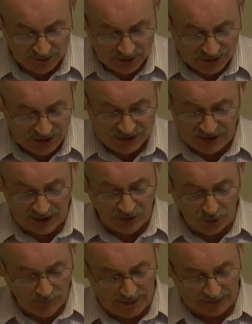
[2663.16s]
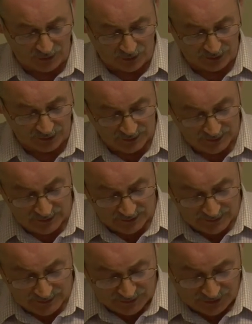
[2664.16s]
She said, no man, Lord.
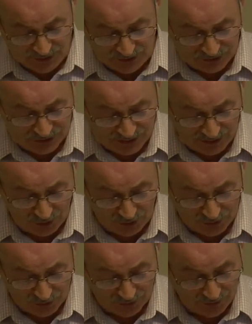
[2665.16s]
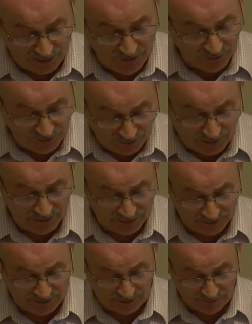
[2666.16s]
And Jesus said unto her, neither do I
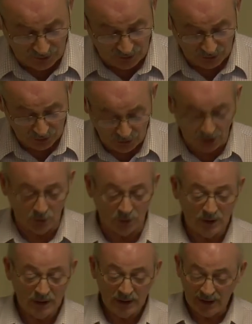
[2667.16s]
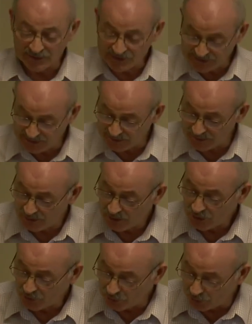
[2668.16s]
condemn you. Go and sin
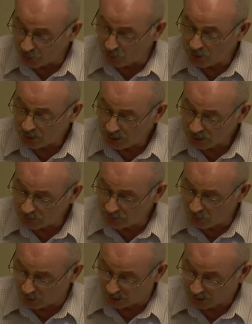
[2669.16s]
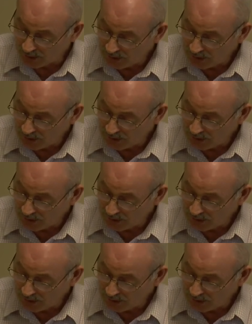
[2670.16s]
no more.